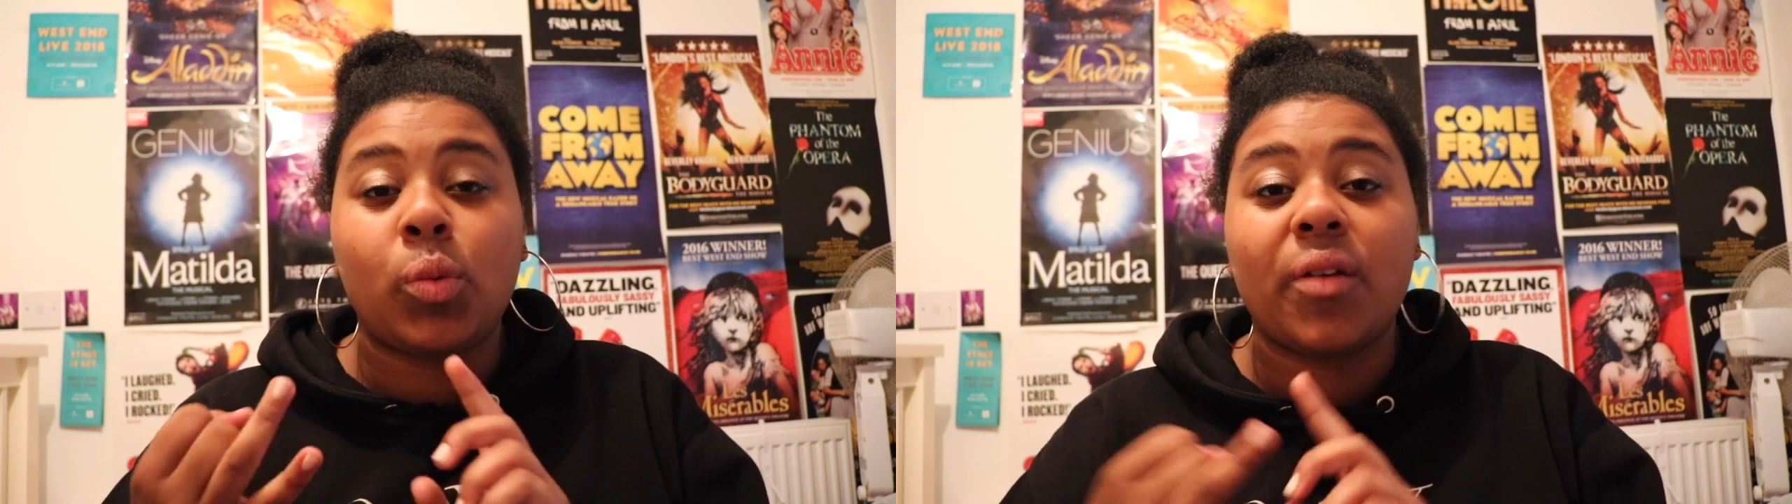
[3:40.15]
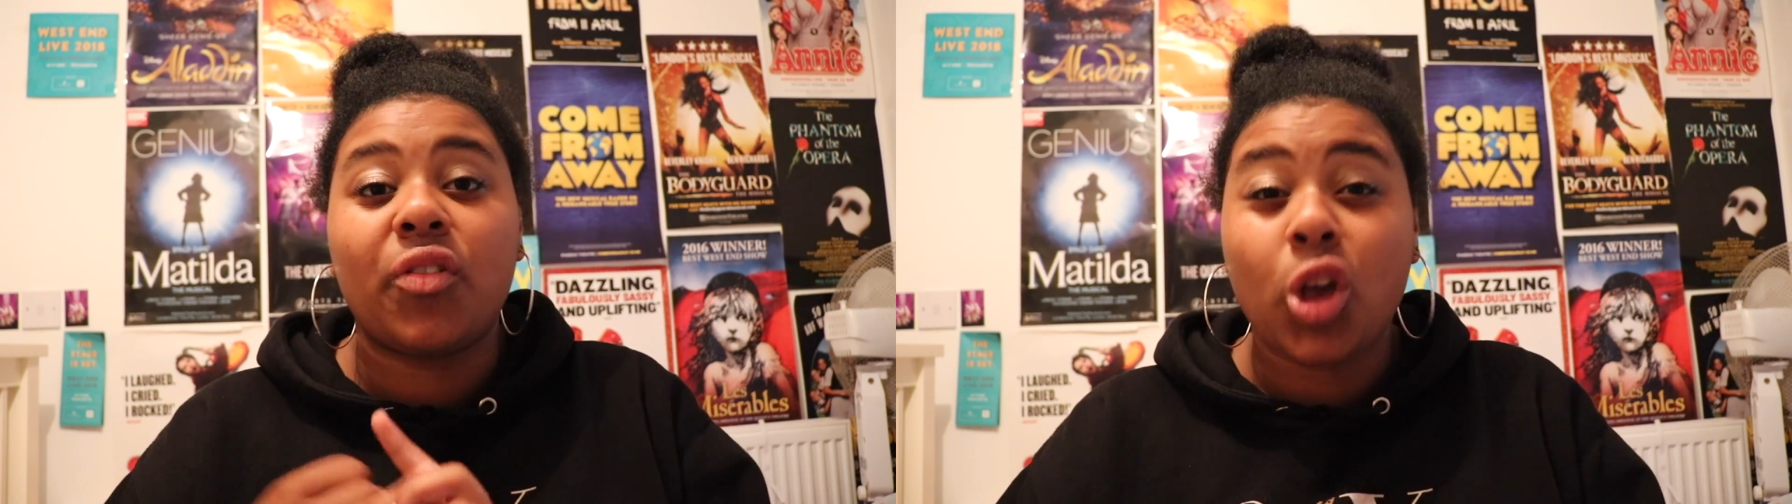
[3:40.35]

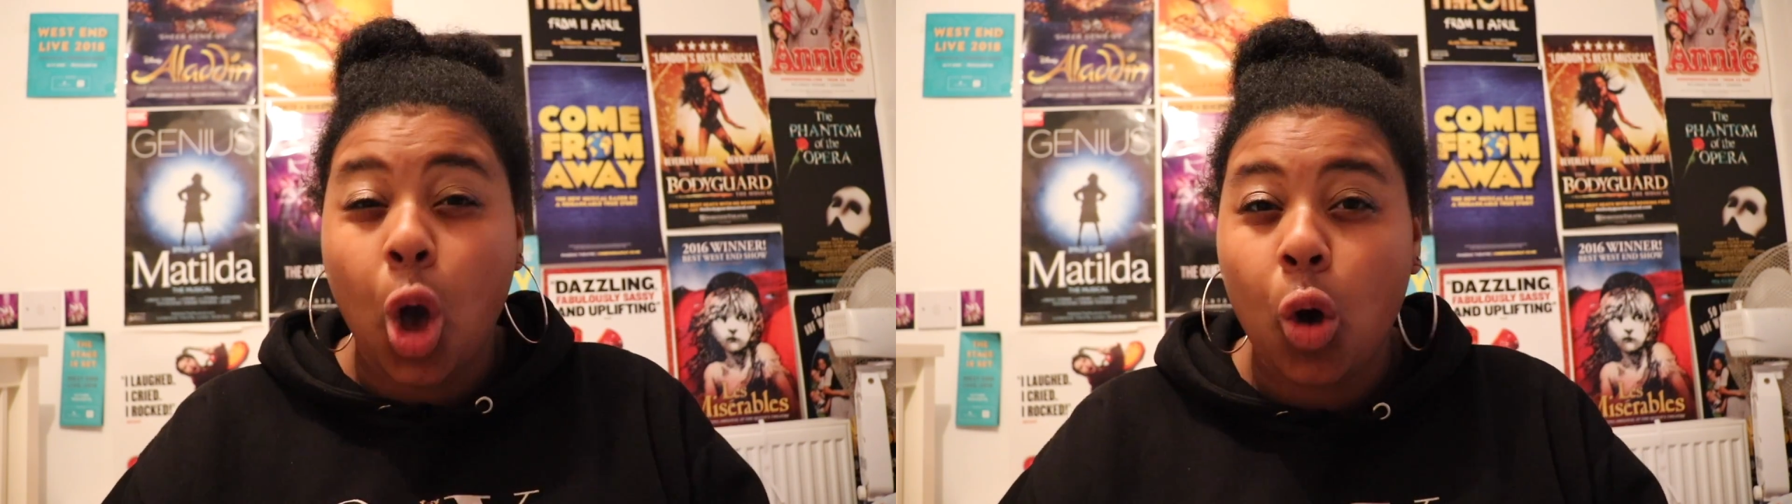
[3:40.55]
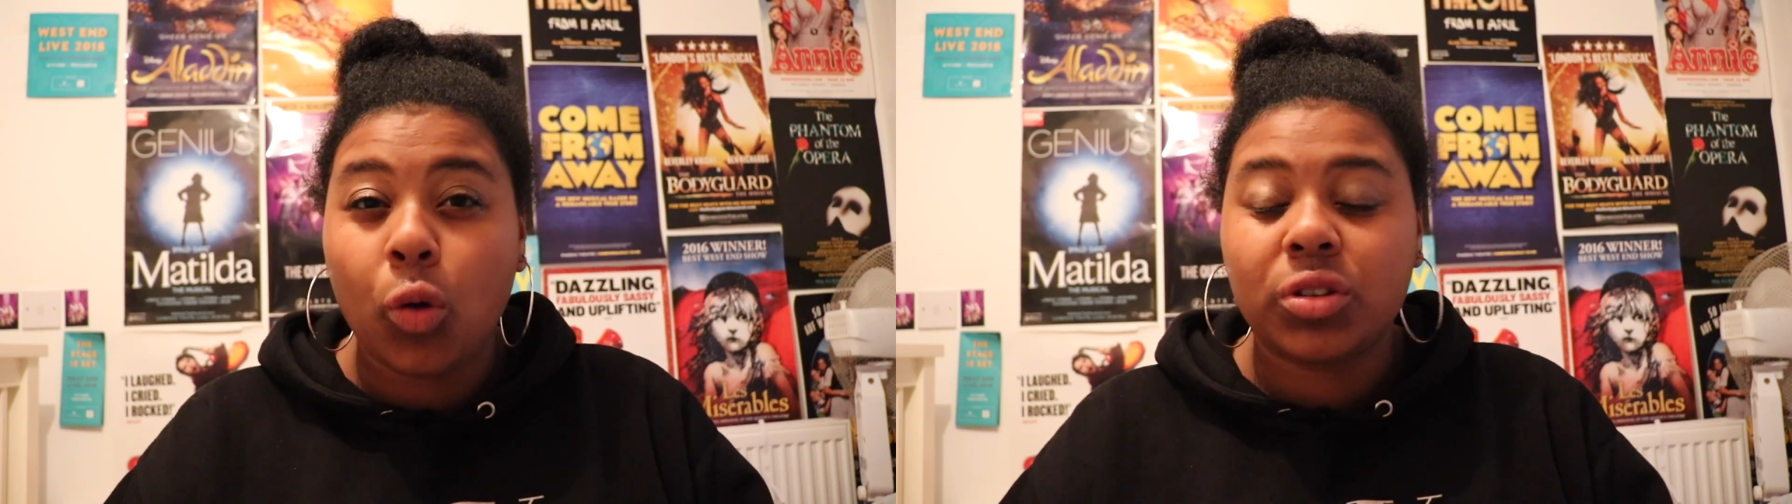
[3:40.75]
We went for
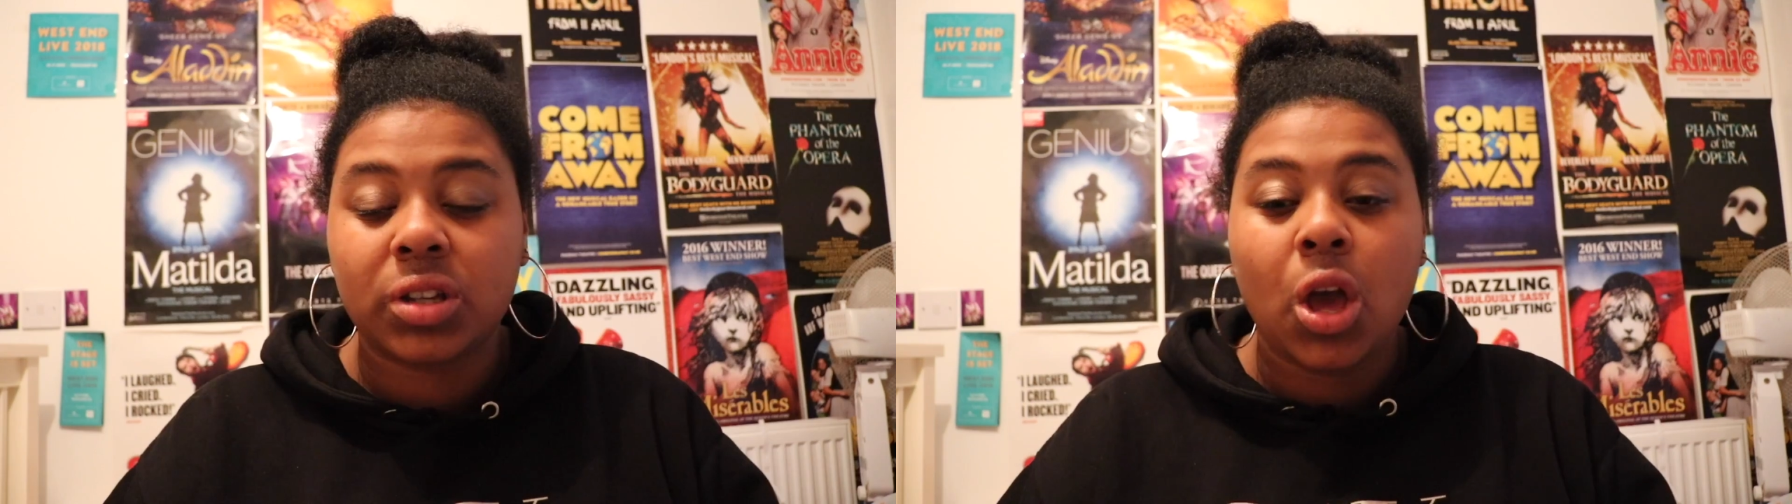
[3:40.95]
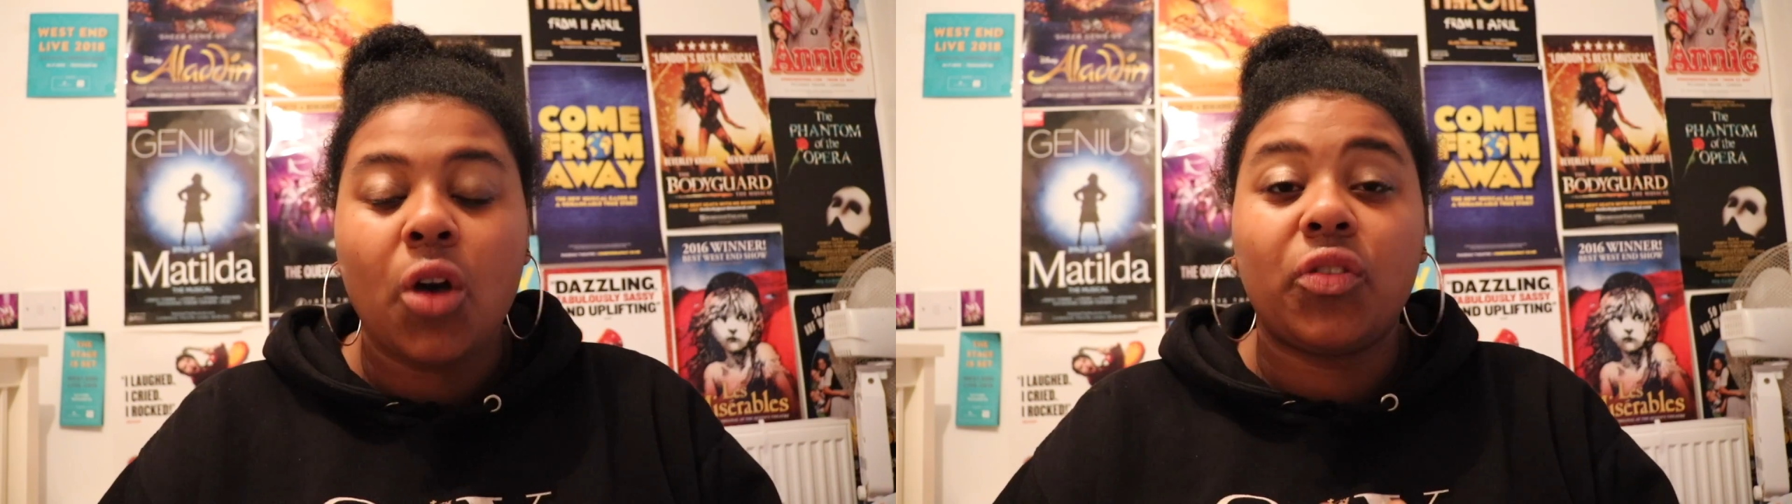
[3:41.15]
gold
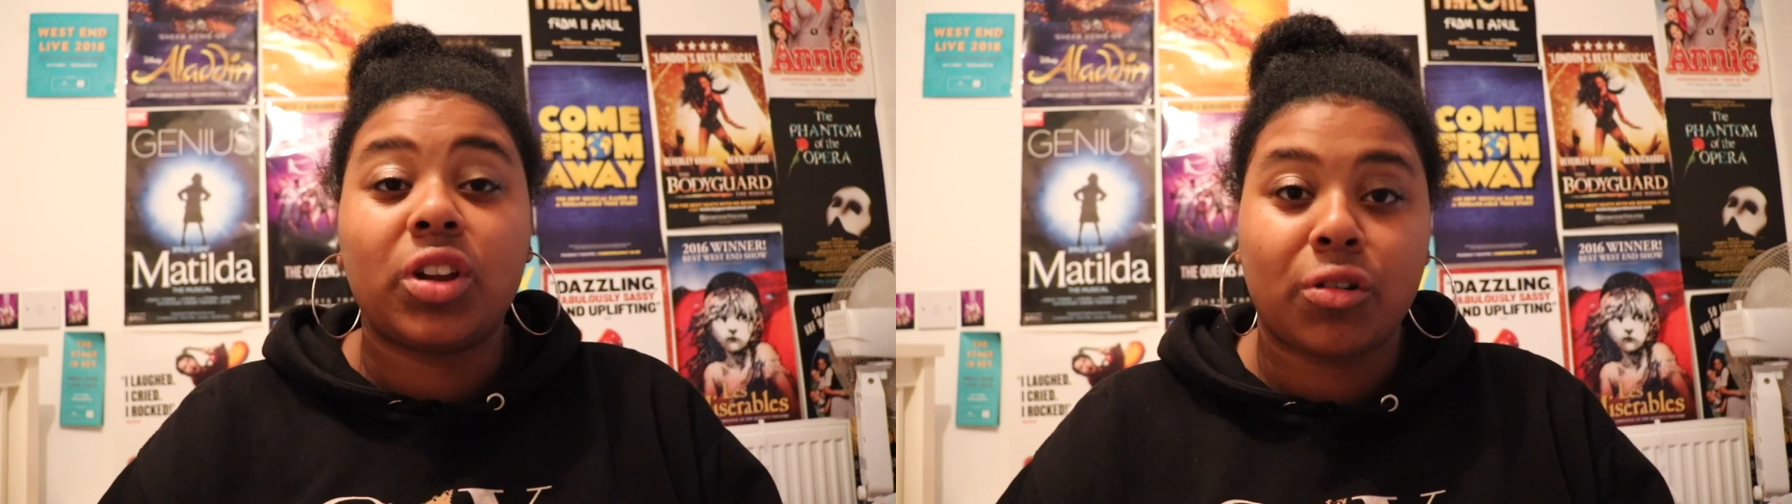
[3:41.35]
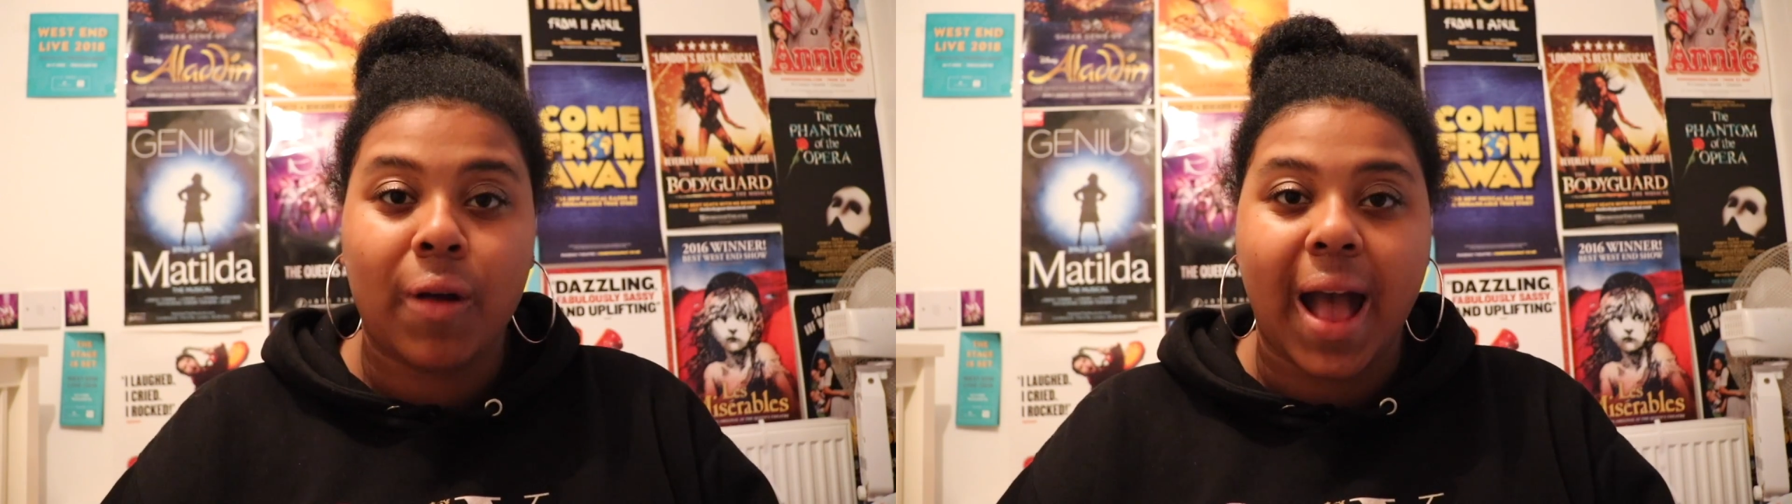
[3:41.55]
for
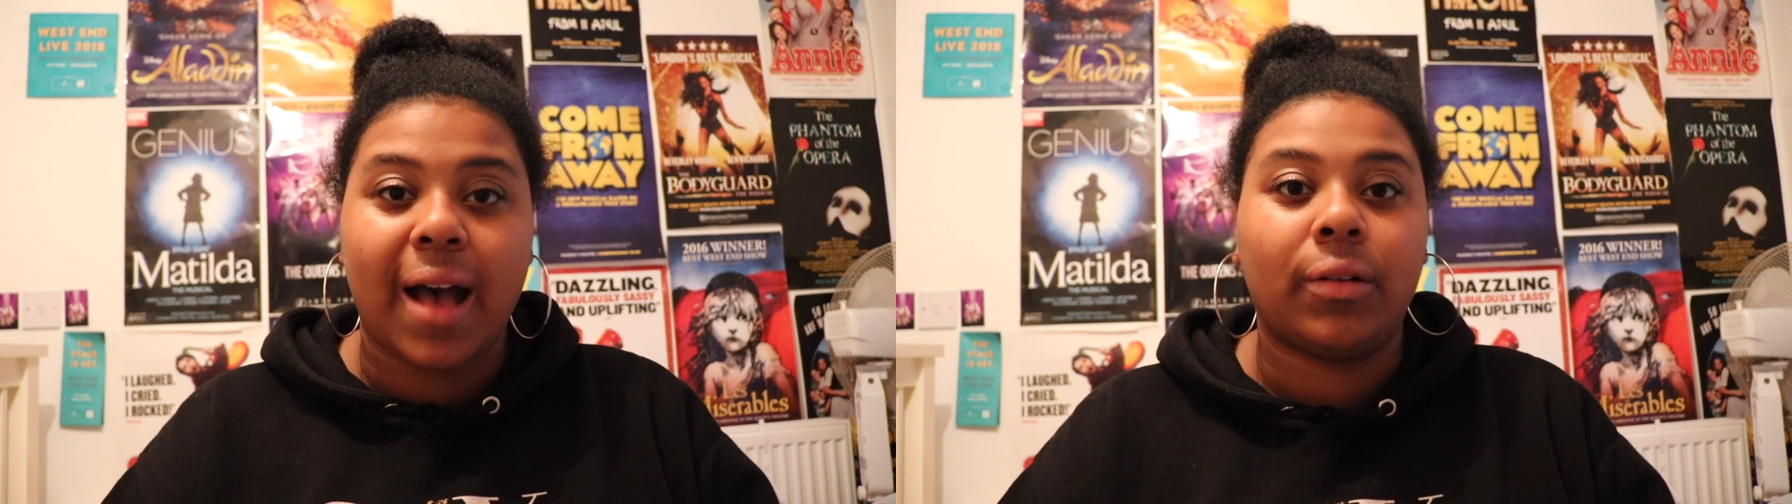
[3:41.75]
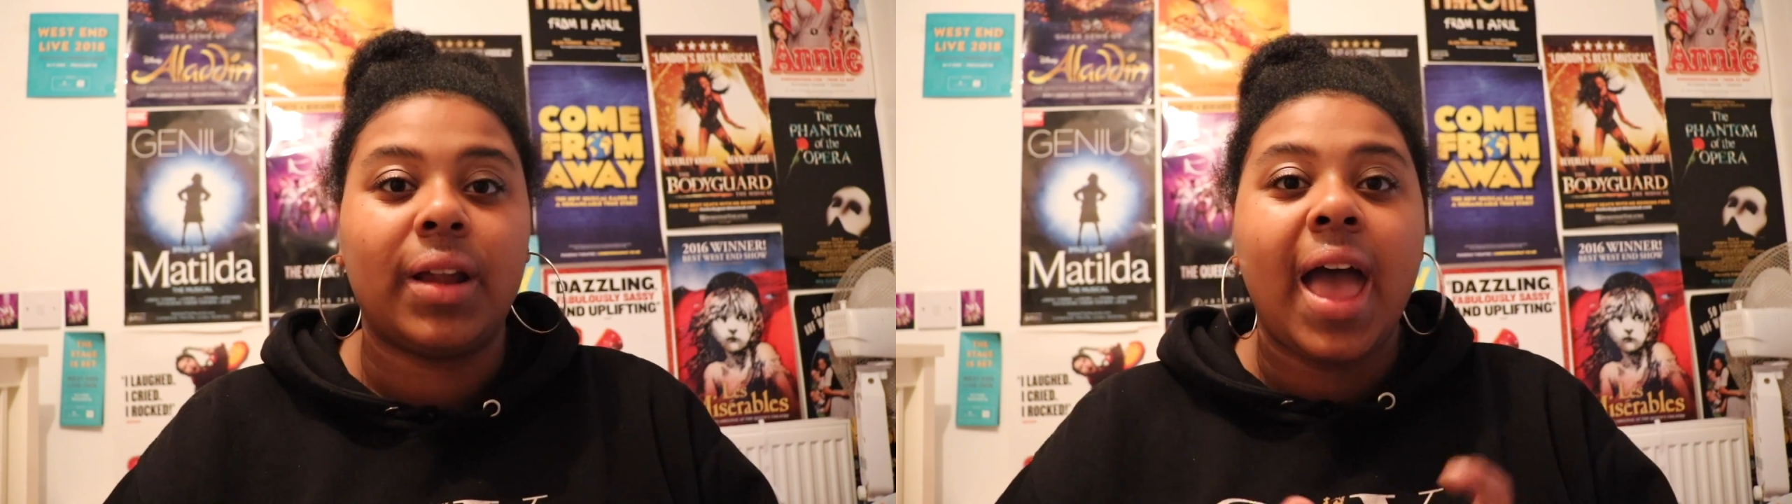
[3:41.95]
the
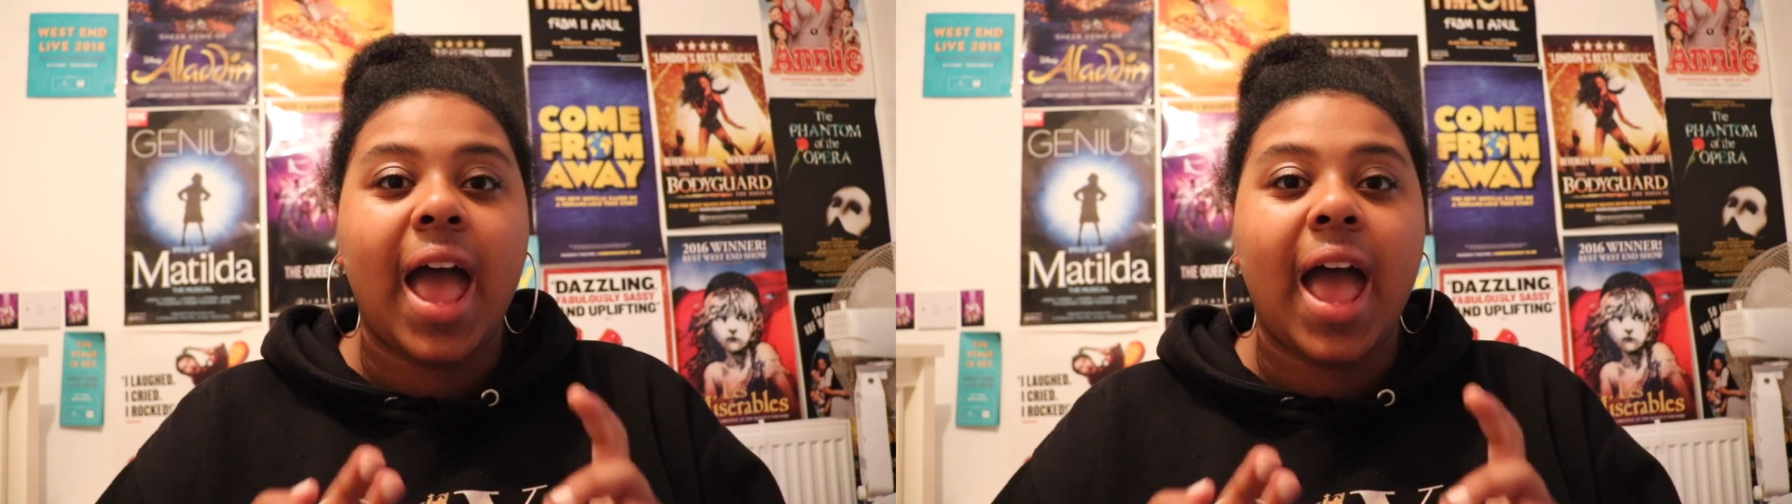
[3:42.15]
crown,